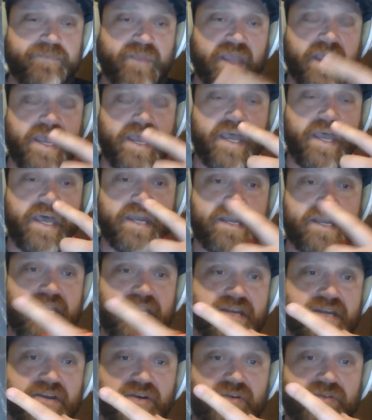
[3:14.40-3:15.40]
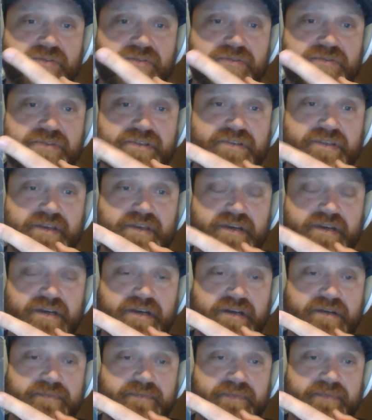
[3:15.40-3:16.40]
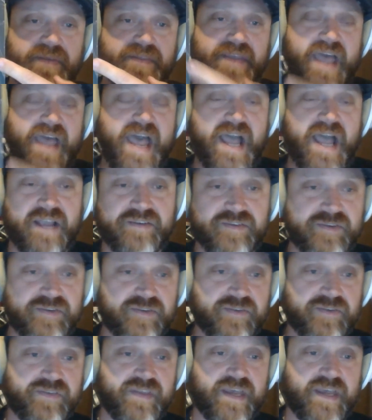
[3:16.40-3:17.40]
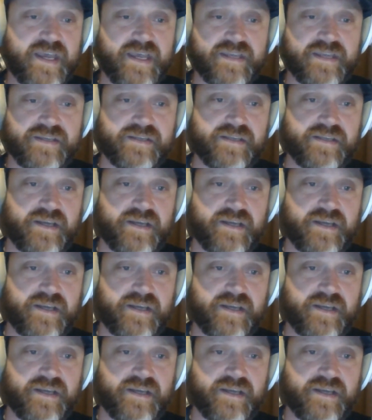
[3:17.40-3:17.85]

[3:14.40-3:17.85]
and he knows the the actor that